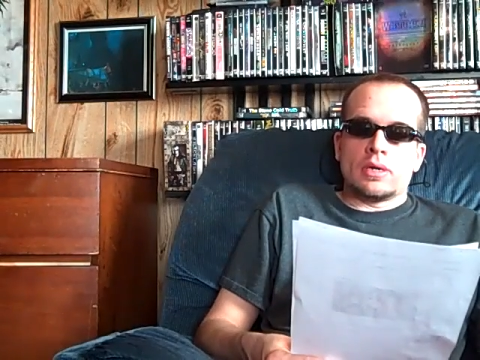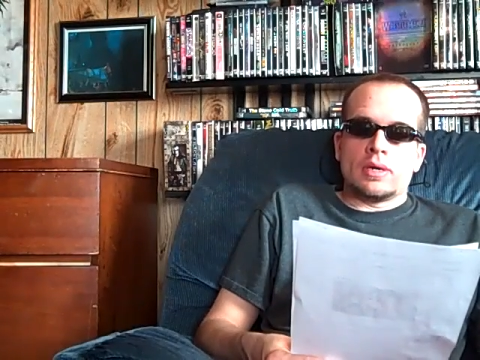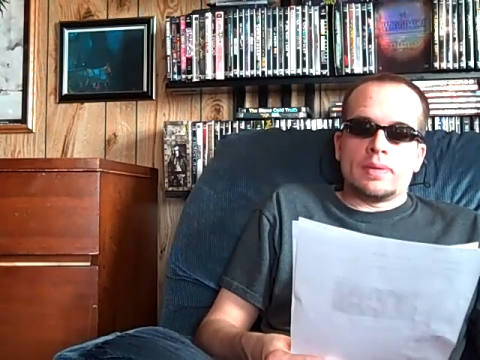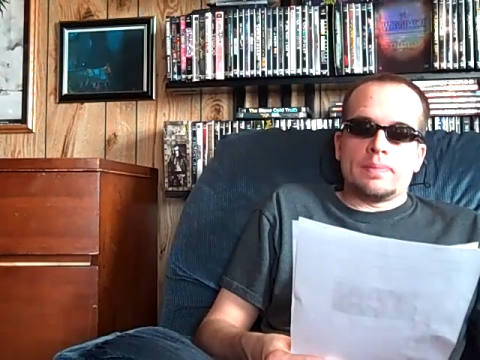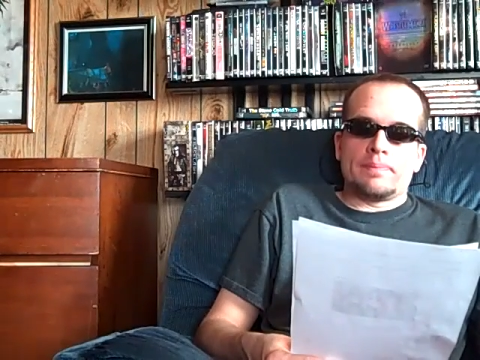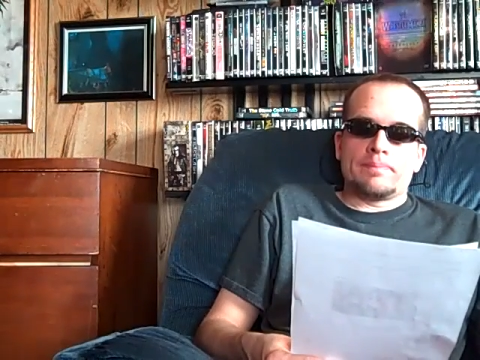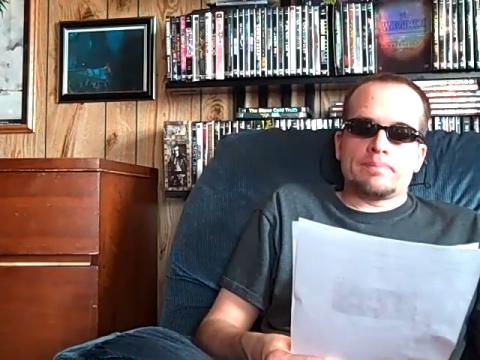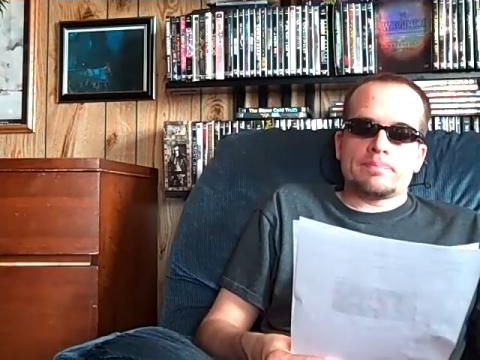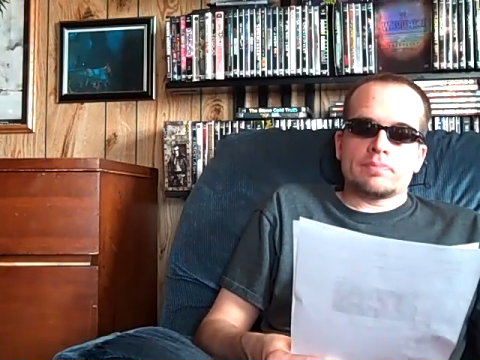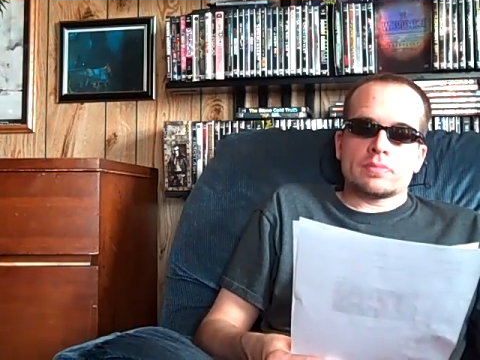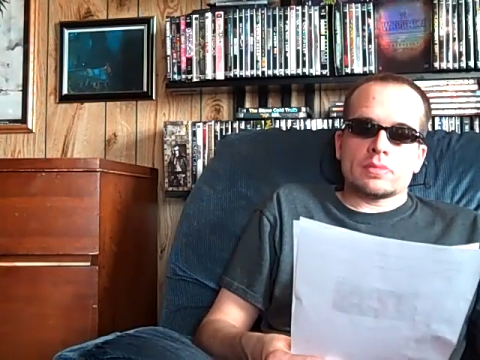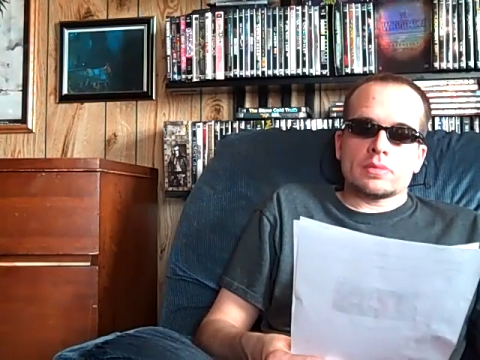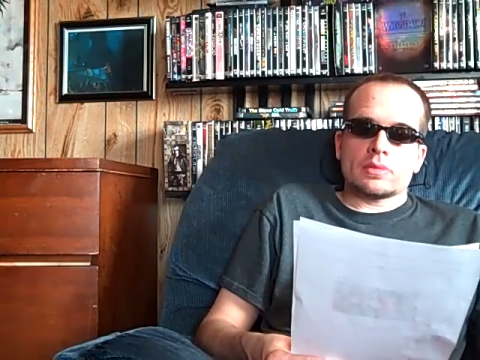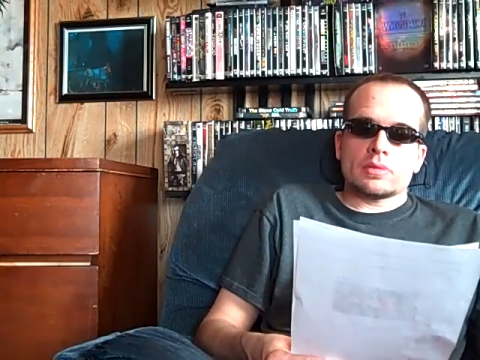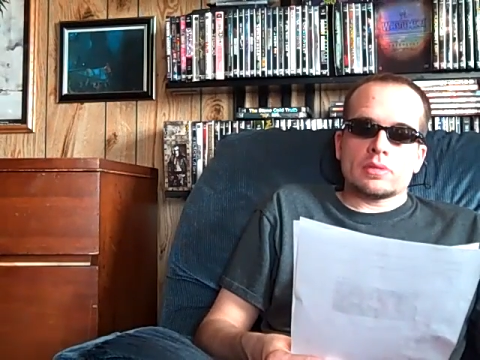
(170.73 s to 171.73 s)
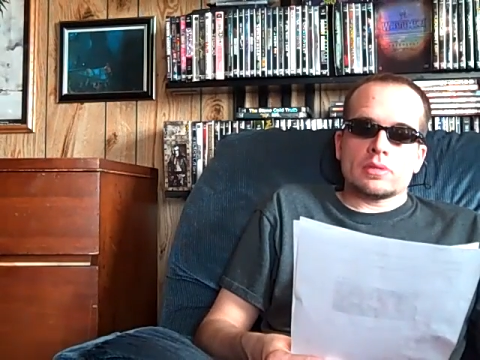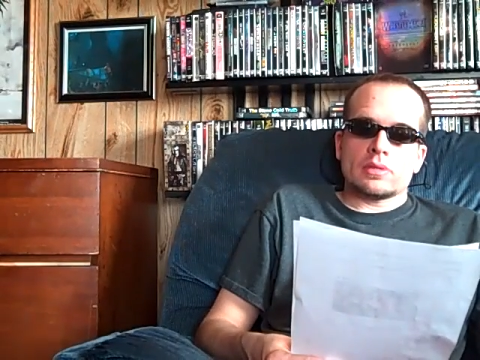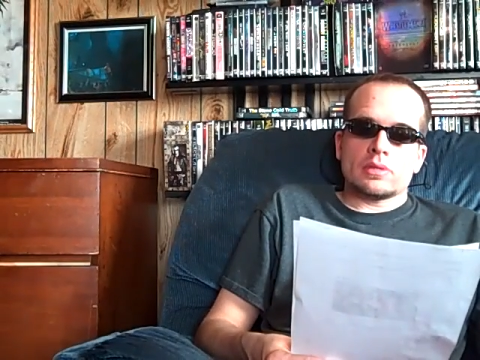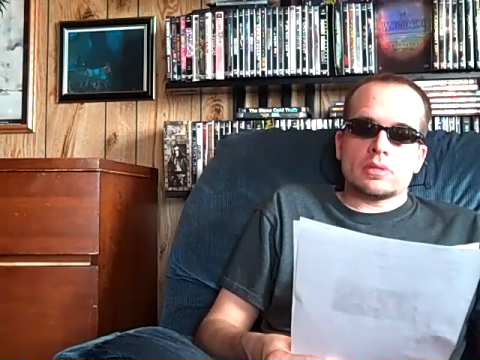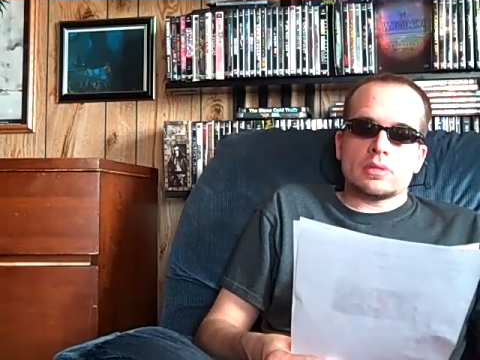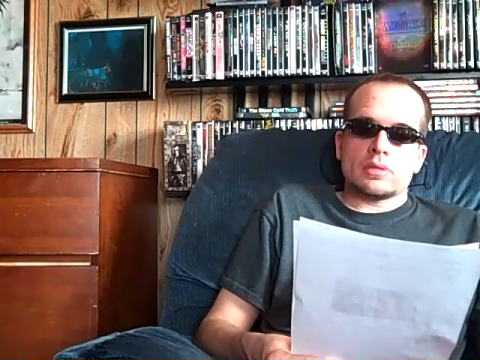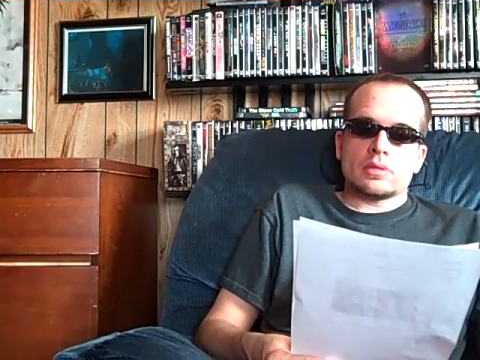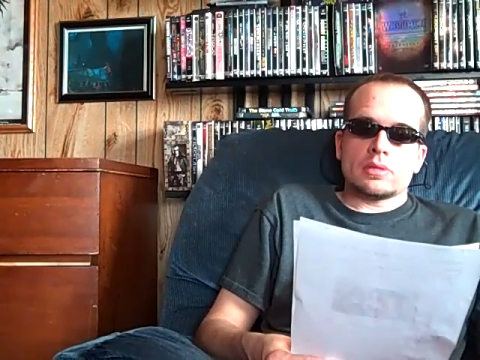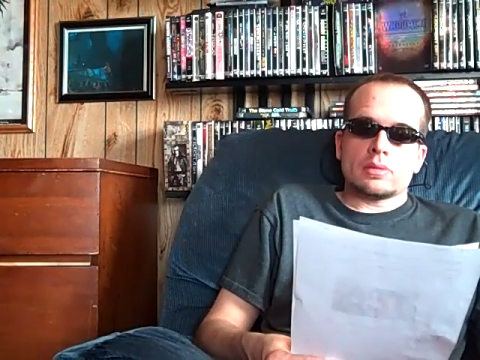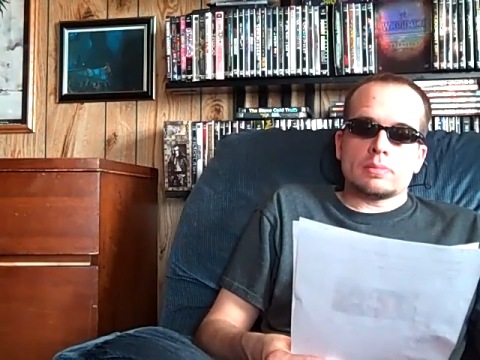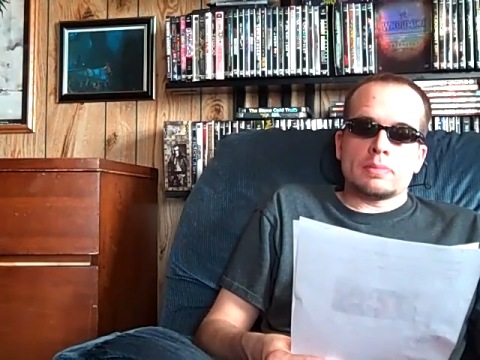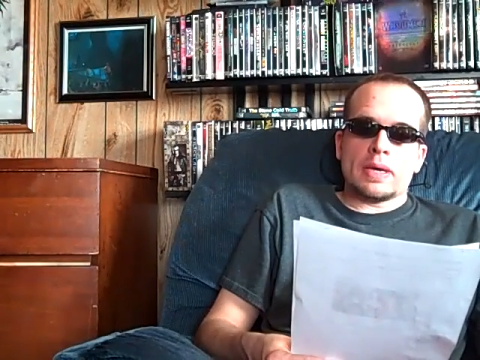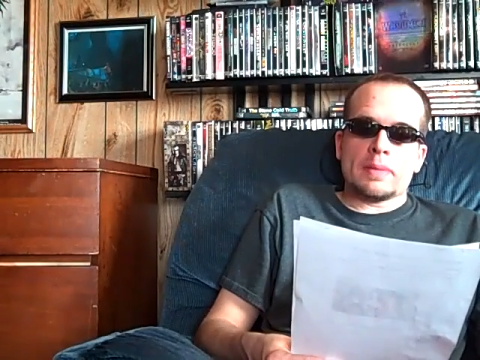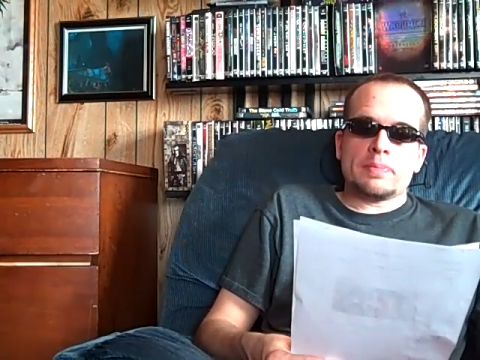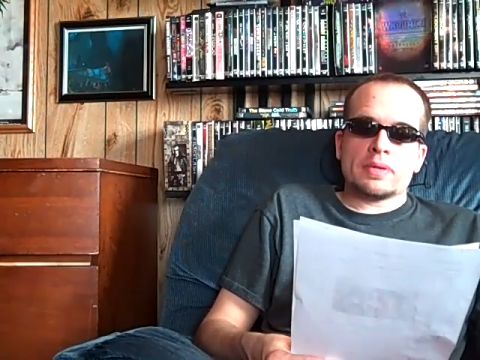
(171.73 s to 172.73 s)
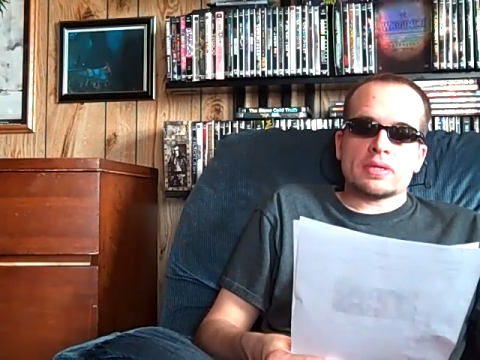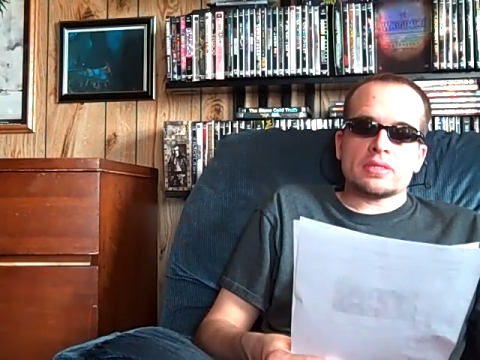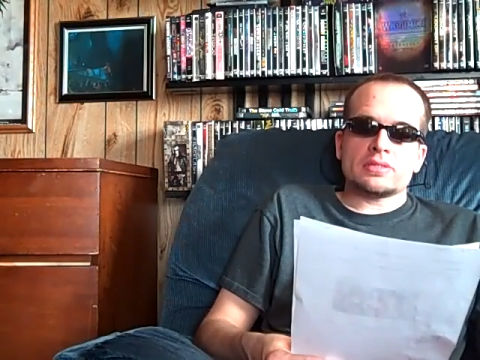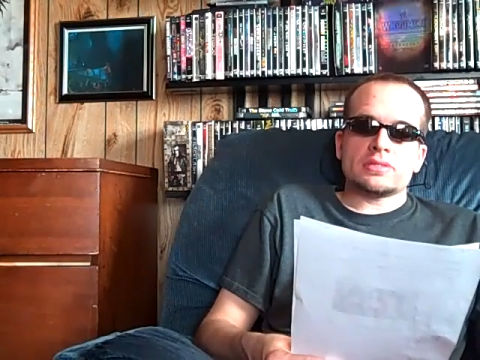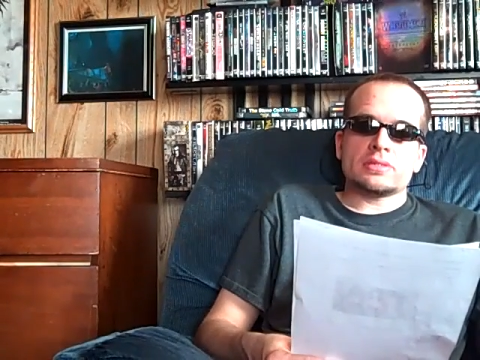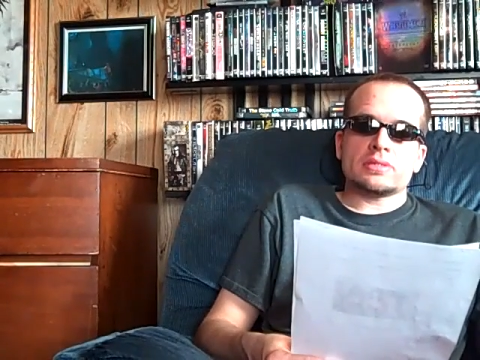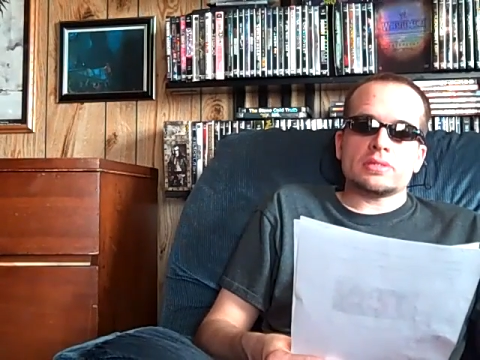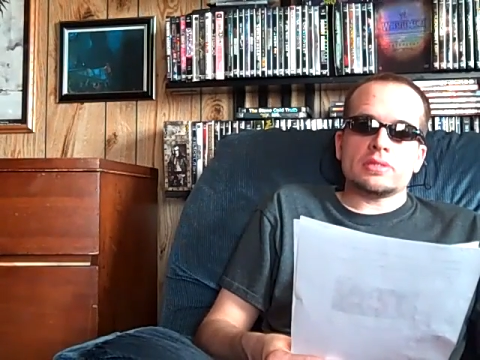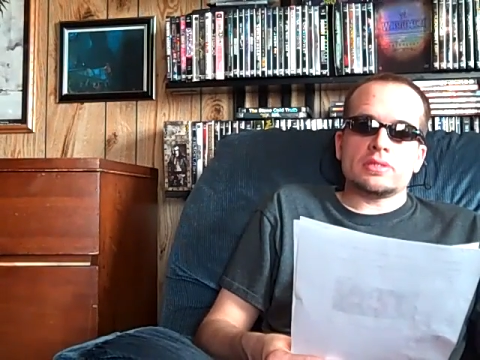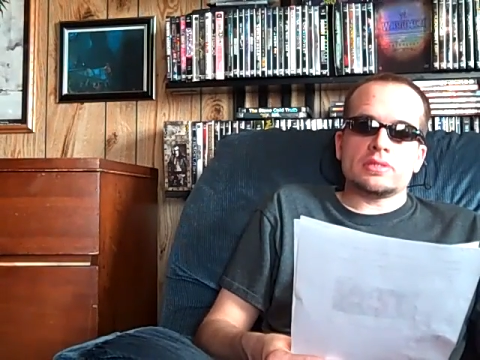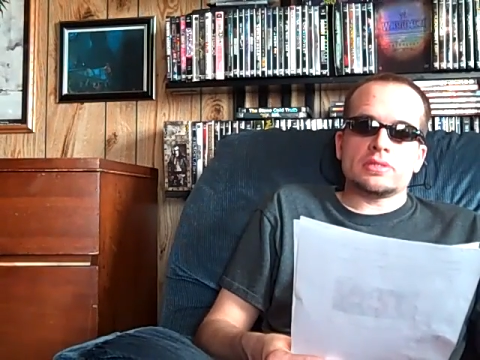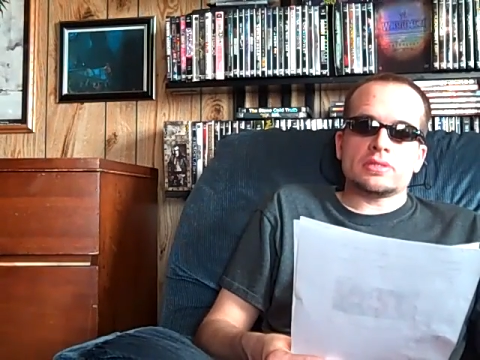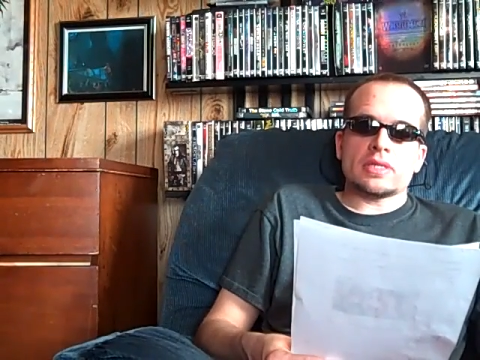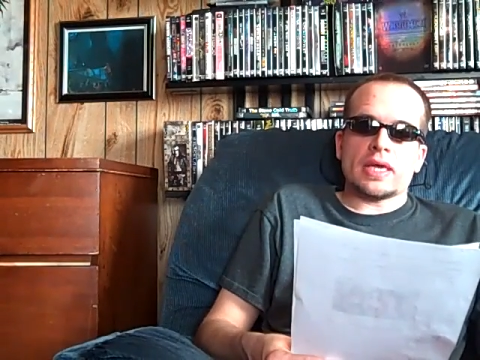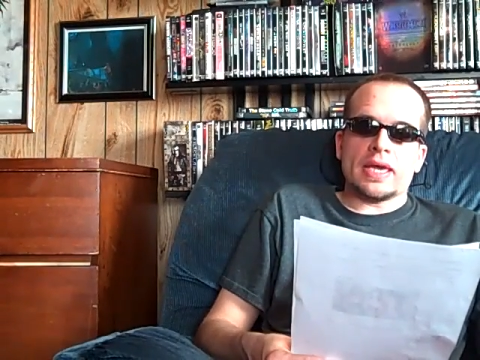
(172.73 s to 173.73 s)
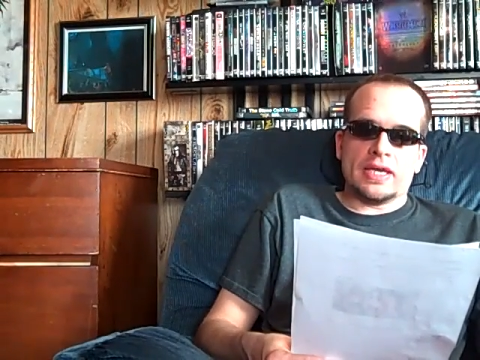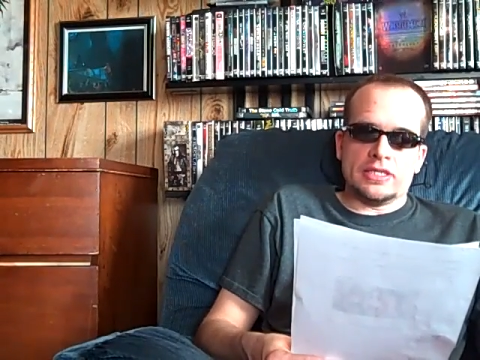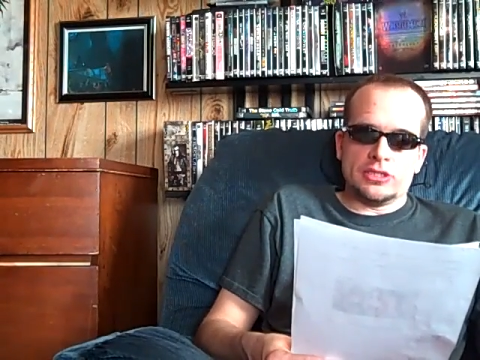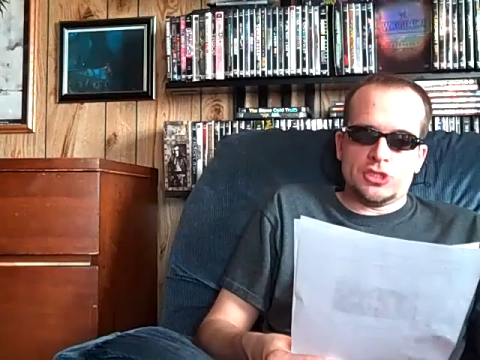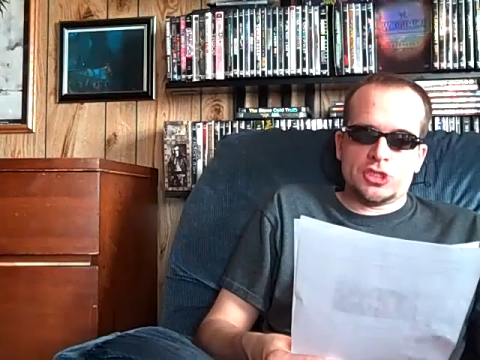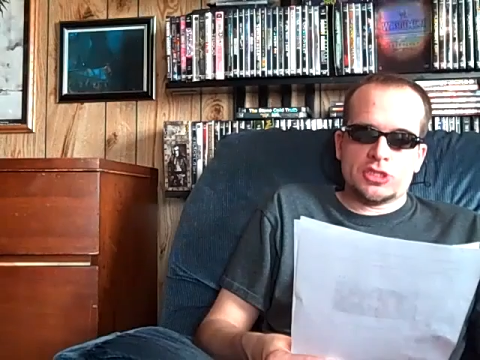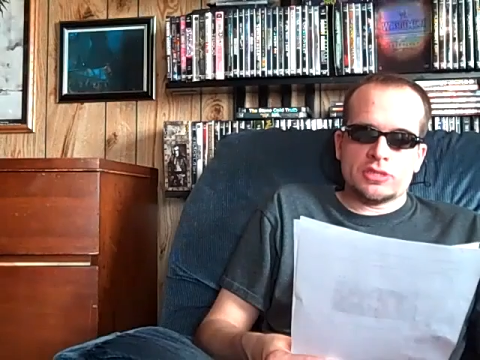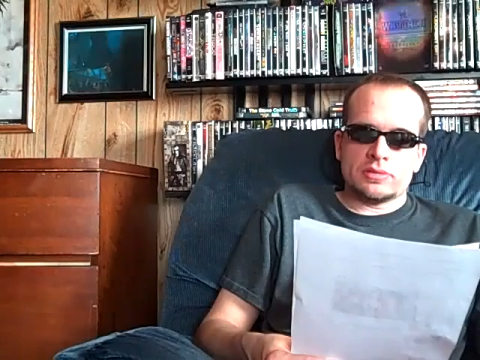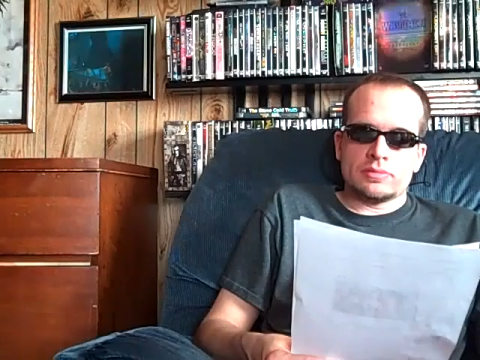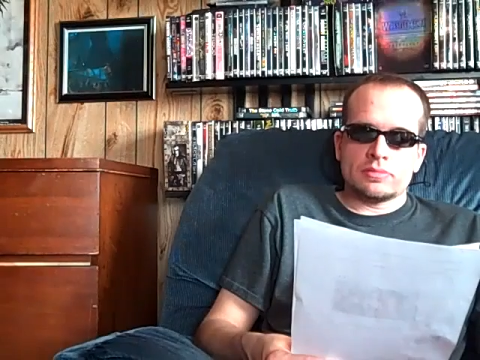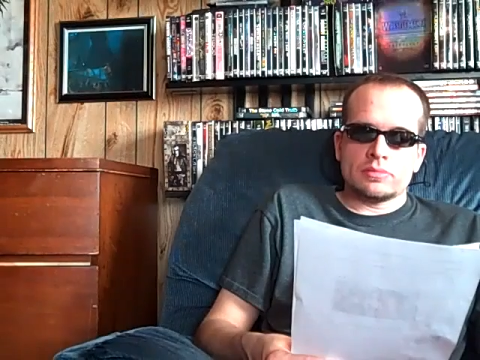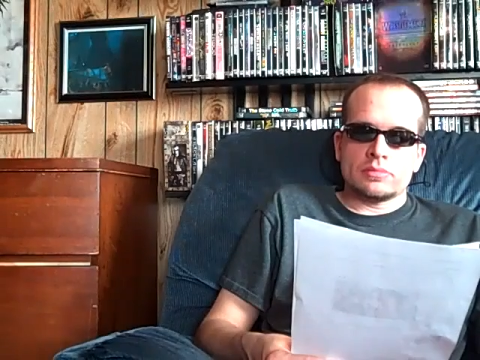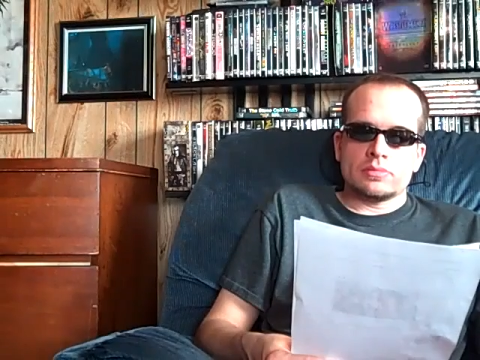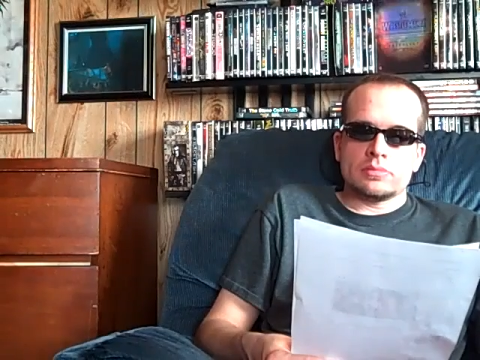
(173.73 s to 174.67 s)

um, my pick is, is Edge.